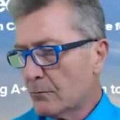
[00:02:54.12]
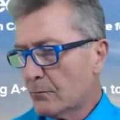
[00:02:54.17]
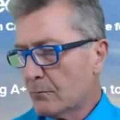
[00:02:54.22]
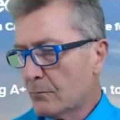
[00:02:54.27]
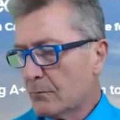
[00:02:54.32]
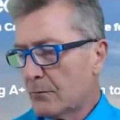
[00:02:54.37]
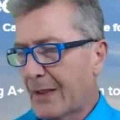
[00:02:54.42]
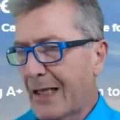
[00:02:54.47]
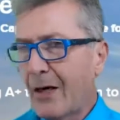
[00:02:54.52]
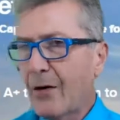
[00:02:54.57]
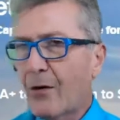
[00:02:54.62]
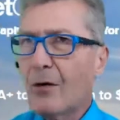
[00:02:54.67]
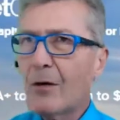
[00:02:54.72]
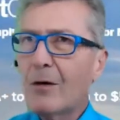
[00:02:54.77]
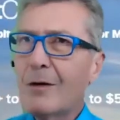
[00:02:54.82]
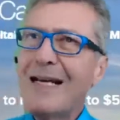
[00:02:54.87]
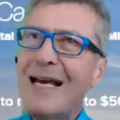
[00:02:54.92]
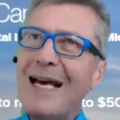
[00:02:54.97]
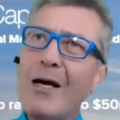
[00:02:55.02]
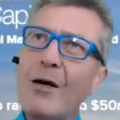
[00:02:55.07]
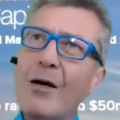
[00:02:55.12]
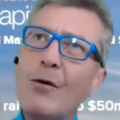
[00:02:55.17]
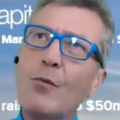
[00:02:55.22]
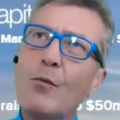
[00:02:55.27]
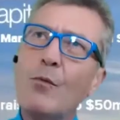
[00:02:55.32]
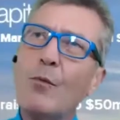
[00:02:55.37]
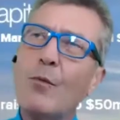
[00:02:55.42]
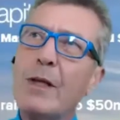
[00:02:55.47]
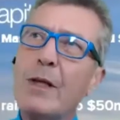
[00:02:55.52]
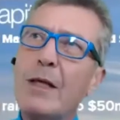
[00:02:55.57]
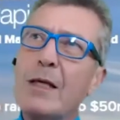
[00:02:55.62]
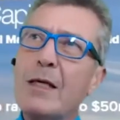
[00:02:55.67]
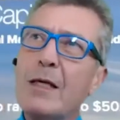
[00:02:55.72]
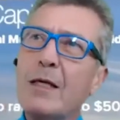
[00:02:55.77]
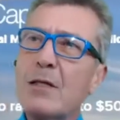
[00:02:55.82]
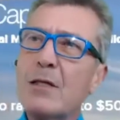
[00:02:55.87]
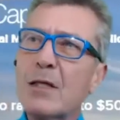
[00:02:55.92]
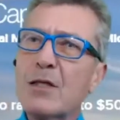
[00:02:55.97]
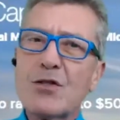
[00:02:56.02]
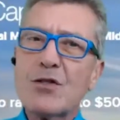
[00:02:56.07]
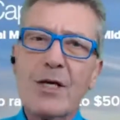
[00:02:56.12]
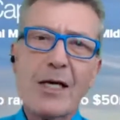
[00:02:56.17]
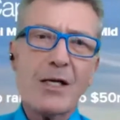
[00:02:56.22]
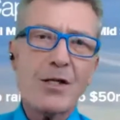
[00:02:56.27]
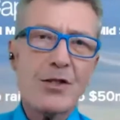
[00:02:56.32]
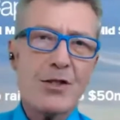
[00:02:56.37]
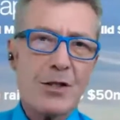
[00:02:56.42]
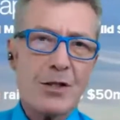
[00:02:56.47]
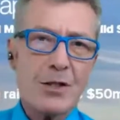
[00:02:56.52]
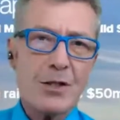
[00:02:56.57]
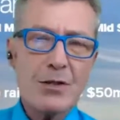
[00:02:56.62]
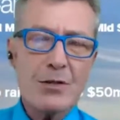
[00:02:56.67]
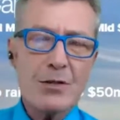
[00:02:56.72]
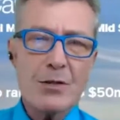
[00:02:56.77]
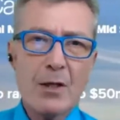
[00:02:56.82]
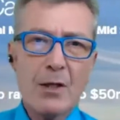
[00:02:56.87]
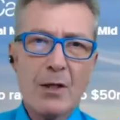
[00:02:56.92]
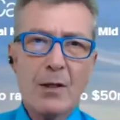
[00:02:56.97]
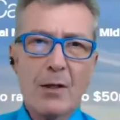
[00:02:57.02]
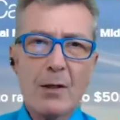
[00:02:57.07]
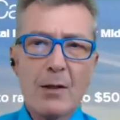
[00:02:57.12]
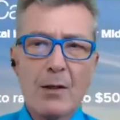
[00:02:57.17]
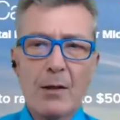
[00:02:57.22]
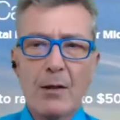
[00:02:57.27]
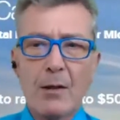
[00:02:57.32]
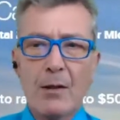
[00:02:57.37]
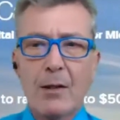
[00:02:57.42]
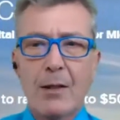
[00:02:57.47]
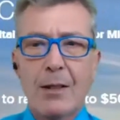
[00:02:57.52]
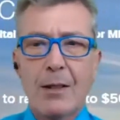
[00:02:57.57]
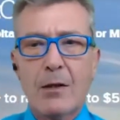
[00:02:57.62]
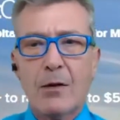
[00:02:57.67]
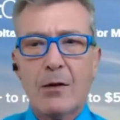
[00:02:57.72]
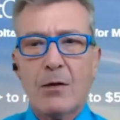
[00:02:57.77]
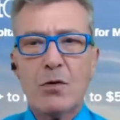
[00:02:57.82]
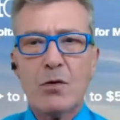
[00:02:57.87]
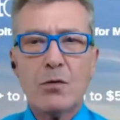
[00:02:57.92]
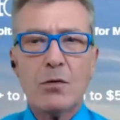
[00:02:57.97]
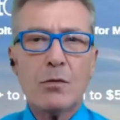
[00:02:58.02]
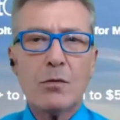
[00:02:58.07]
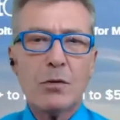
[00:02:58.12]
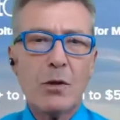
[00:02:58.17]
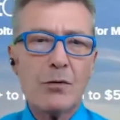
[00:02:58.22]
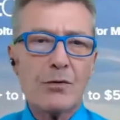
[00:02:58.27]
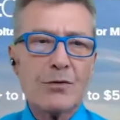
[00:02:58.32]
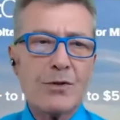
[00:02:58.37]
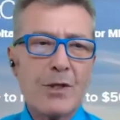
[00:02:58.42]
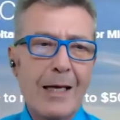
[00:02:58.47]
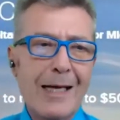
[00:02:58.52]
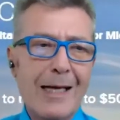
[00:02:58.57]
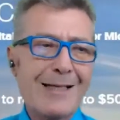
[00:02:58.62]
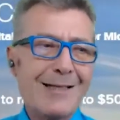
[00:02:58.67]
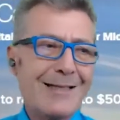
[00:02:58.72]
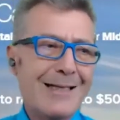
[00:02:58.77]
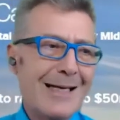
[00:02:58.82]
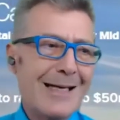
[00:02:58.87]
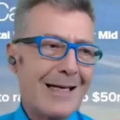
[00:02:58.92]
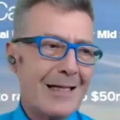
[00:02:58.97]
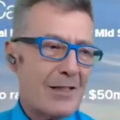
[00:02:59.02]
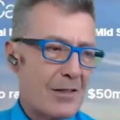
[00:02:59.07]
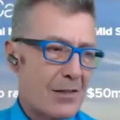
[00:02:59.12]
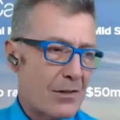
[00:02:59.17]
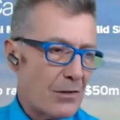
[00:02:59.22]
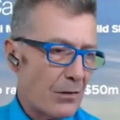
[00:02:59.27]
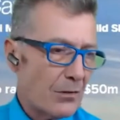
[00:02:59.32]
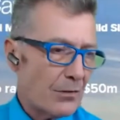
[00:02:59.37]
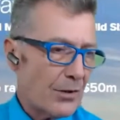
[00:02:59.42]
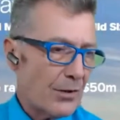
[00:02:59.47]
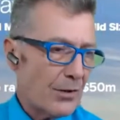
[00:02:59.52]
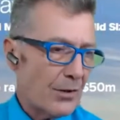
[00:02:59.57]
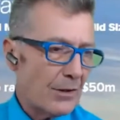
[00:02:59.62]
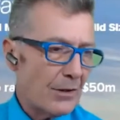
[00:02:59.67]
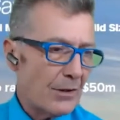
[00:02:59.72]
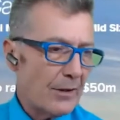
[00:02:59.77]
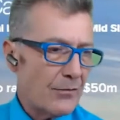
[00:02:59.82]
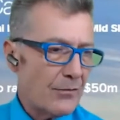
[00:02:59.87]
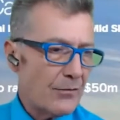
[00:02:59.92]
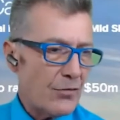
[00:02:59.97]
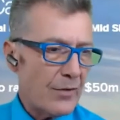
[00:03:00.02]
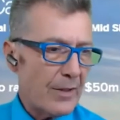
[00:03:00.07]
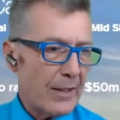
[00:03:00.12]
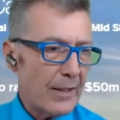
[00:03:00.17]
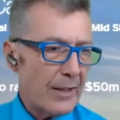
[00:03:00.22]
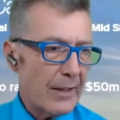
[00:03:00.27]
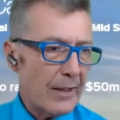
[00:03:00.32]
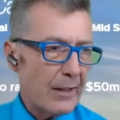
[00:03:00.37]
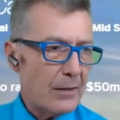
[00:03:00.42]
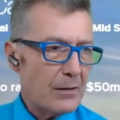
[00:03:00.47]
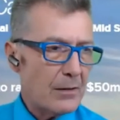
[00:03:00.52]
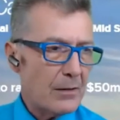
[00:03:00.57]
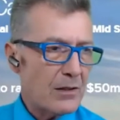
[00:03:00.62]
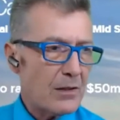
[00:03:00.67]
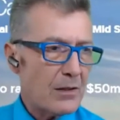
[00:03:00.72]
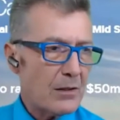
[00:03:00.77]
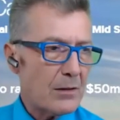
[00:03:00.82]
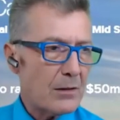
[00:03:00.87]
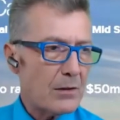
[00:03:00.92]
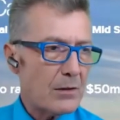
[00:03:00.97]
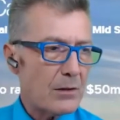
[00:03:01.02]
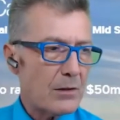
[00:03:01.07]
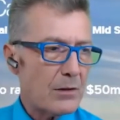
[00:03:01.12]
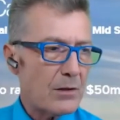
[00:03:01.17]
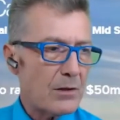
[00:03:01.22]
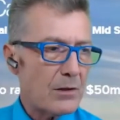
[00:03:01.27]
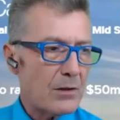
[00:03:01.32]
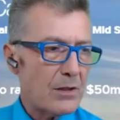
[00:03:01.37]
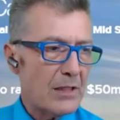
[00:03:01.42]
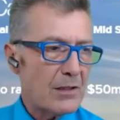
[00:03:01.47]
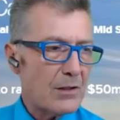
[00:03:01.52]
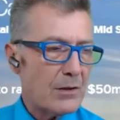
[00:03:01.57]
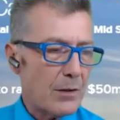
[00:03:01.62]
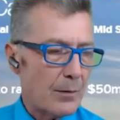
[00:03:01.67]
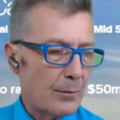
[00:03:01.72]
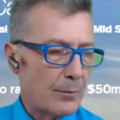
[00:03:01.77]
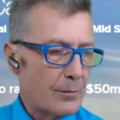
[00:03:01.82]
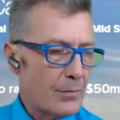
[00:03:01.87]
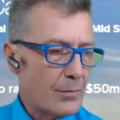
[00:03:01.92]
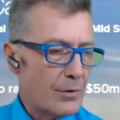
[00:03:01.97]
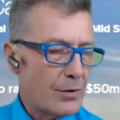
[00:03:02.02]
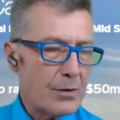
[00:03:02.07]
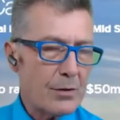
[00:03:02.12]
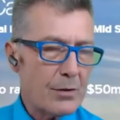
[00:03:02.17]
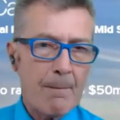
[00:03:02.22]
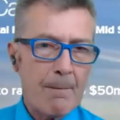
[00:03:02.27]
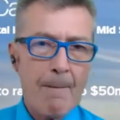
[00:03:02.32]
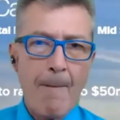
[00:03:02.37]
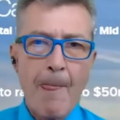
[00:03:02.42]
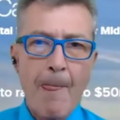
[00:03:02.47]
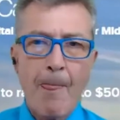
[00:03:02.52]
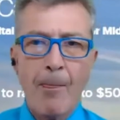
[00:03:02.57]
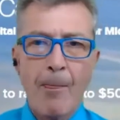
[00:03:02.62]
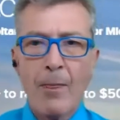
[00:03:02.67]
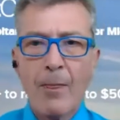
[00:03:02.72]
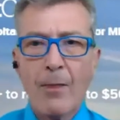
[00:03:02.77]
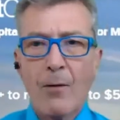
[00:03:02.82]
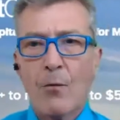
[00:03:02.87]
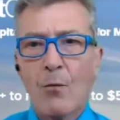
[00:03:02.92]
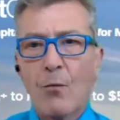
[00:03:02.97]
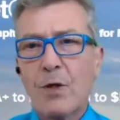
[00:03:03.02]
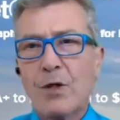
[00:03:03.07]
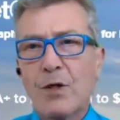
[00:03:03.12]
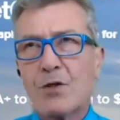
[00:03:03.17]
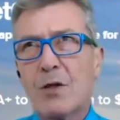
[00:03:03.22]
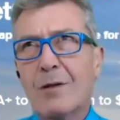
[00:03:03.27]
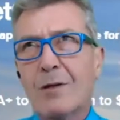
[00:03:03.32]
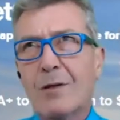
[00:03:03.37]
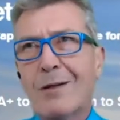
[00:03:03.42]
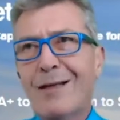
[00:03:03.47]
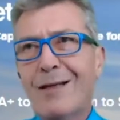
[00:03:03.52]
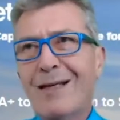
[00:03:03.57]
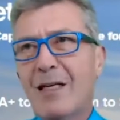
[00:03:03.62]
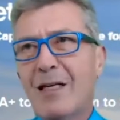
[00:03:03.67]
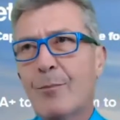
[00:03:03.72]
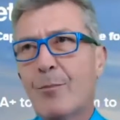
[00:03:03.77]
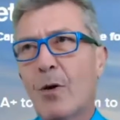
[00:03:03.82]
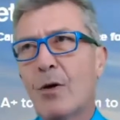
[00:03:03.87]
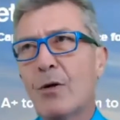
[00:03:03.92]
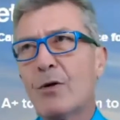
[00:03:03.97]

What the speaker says: There are now these exchanges that are called ATSs, alternative trading systems, which are like broker